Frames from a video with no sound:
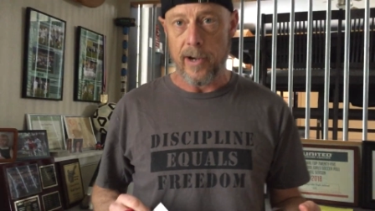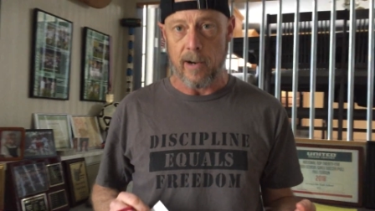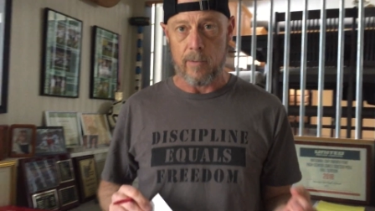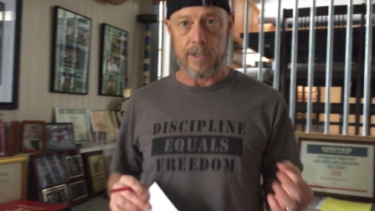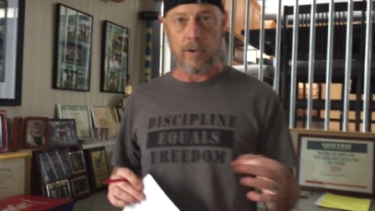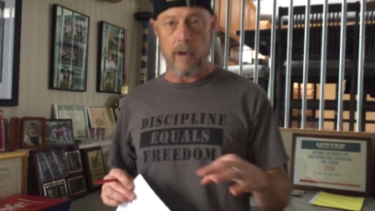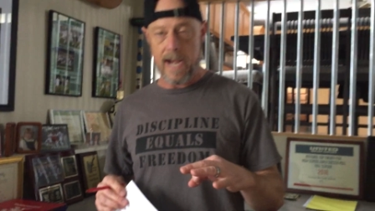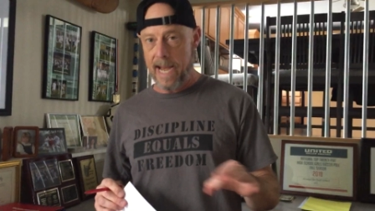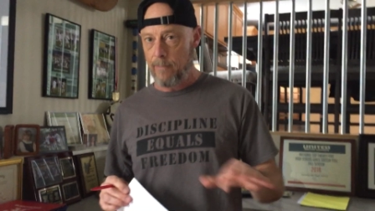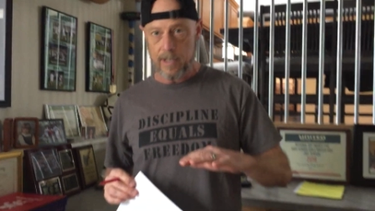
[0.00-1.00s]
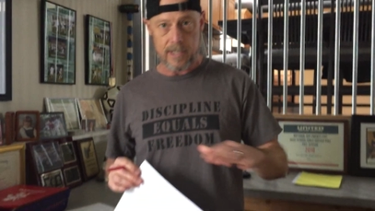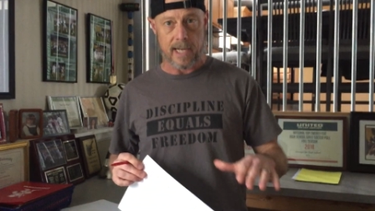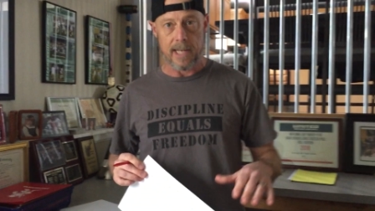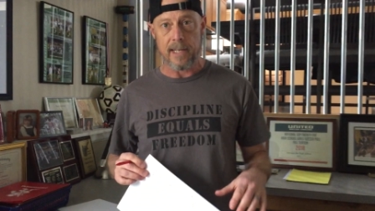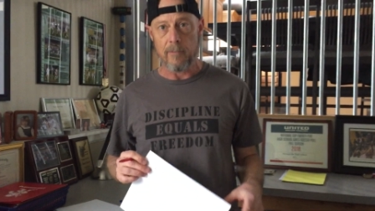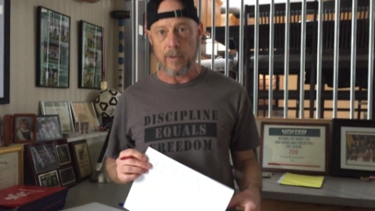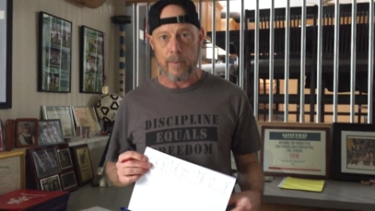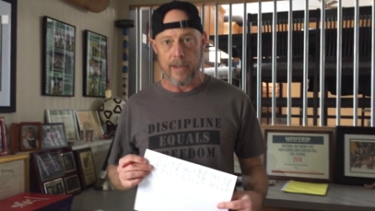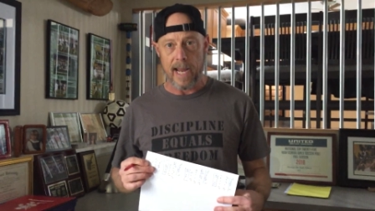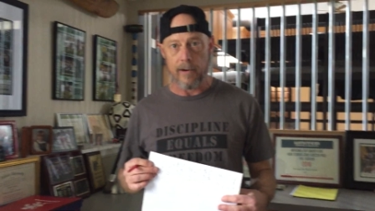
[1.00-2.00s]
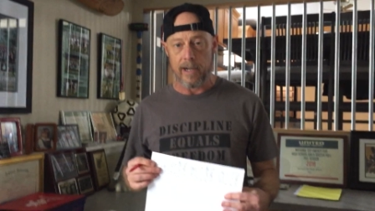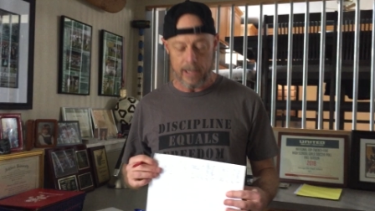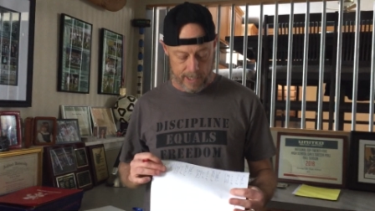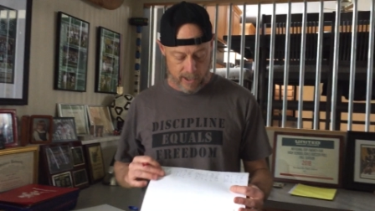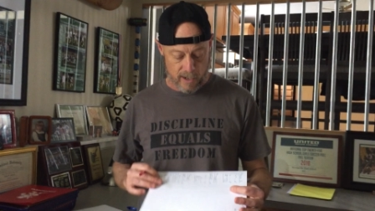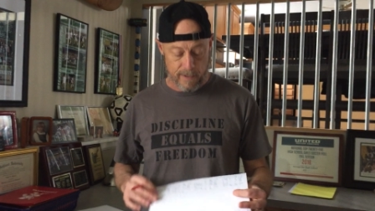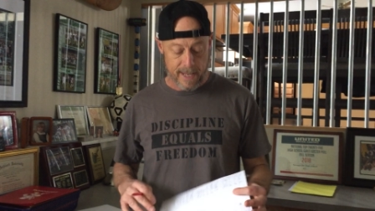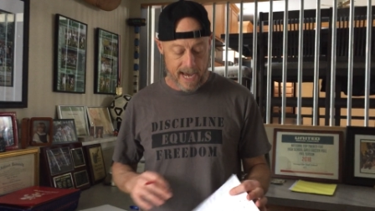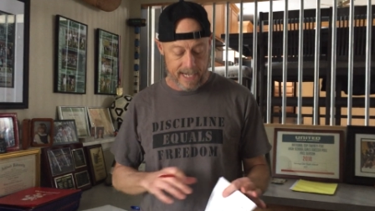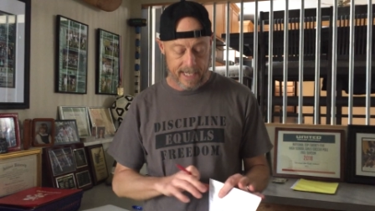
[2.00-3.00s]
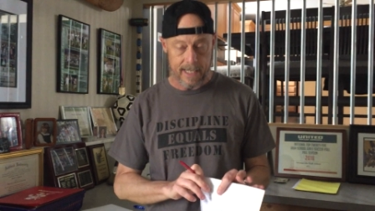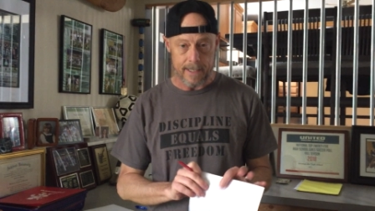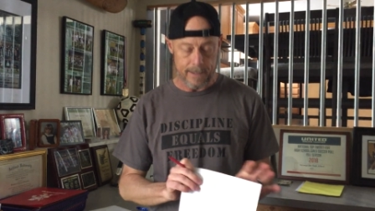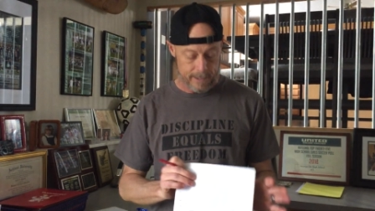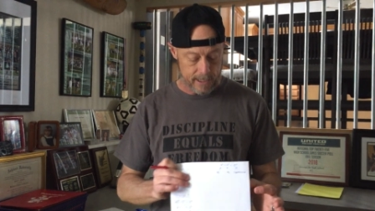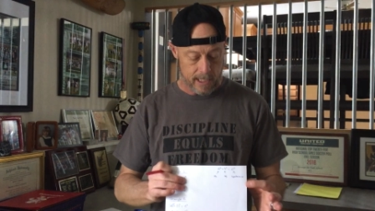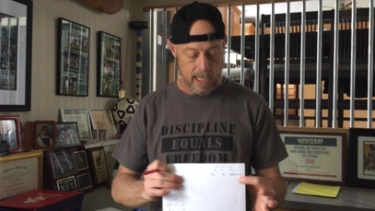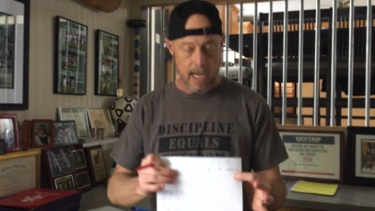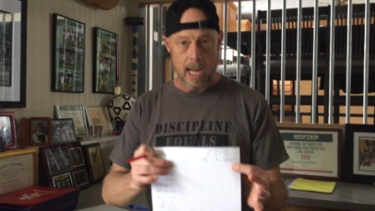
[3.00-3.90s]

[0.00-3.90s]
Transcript: theorem, which grade 8 we just got done with Pythagorean theorem, and that is